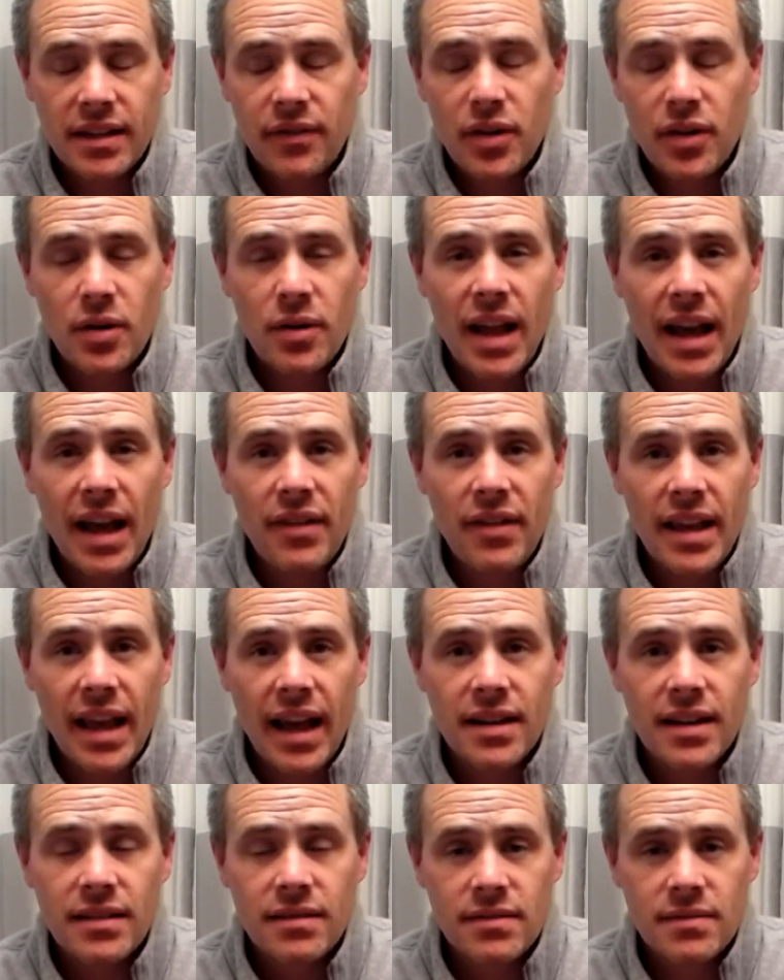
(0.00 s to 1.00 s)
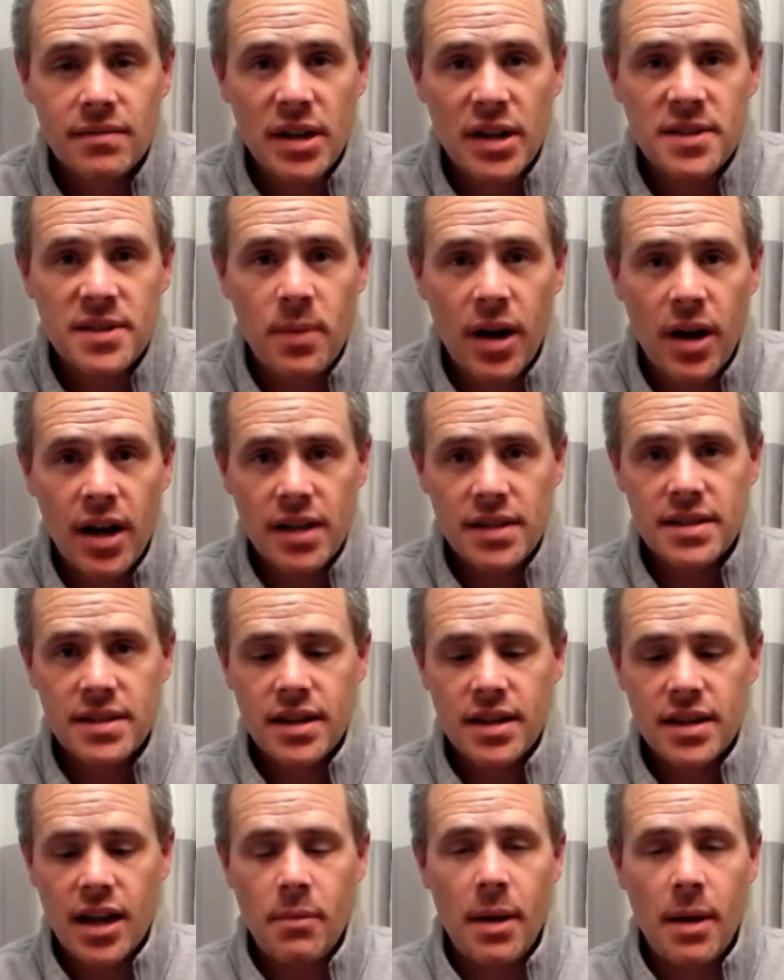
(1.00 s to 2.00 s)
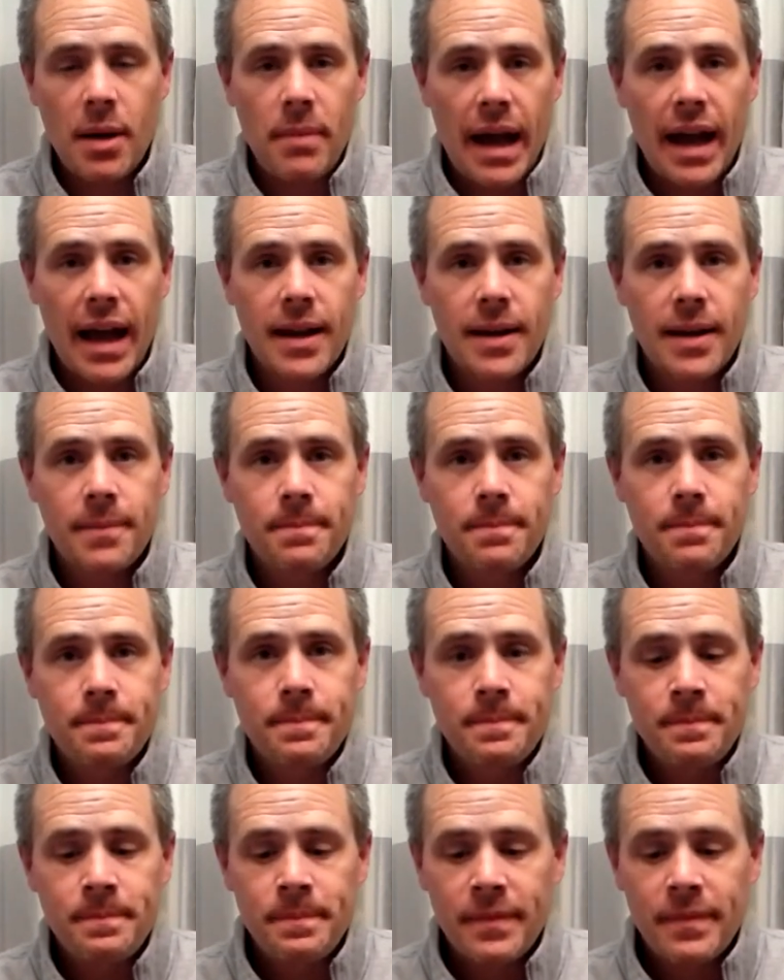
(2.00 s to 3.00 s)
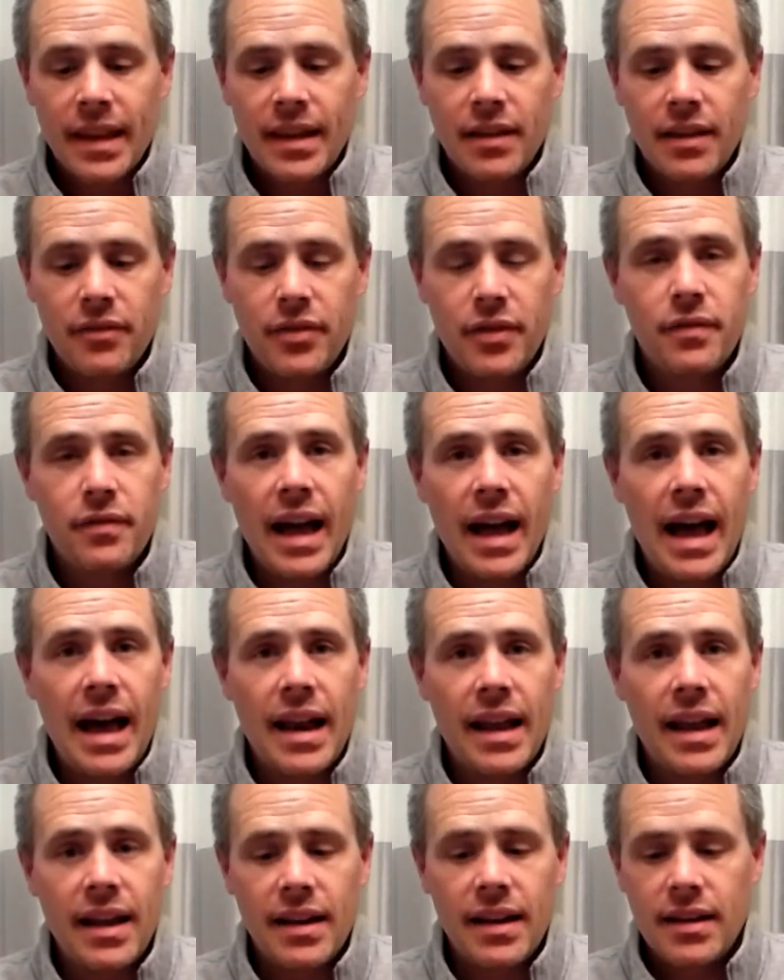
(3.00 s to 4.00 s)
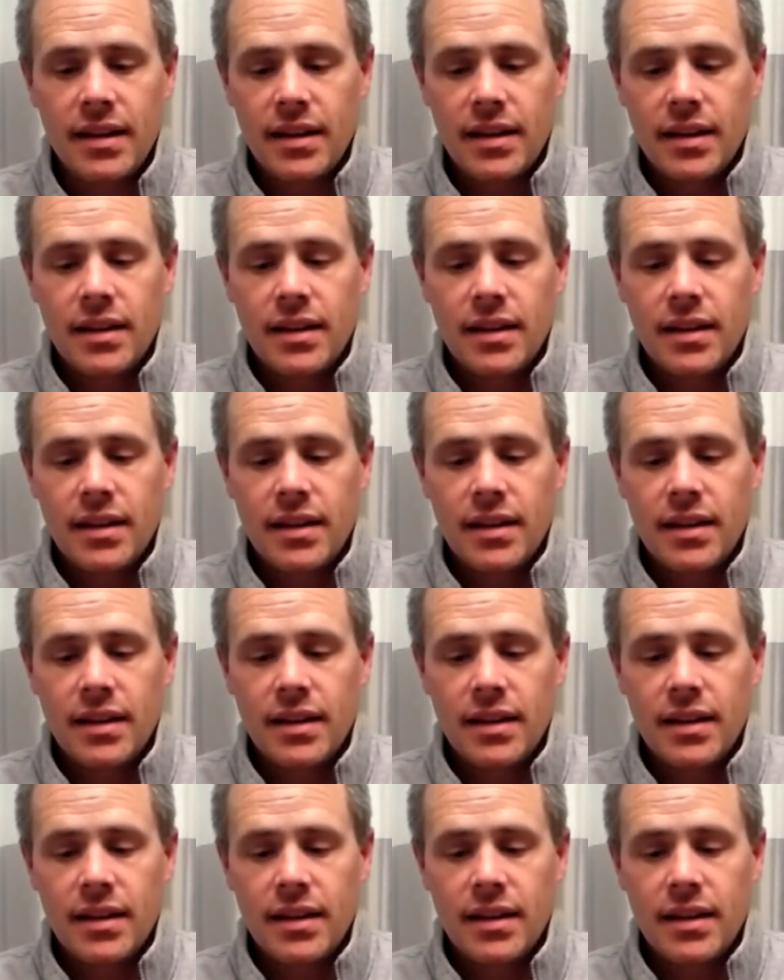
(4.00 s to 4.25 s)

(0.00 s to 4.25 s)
If you don't have it yet, press pause, come on back. If you've got it,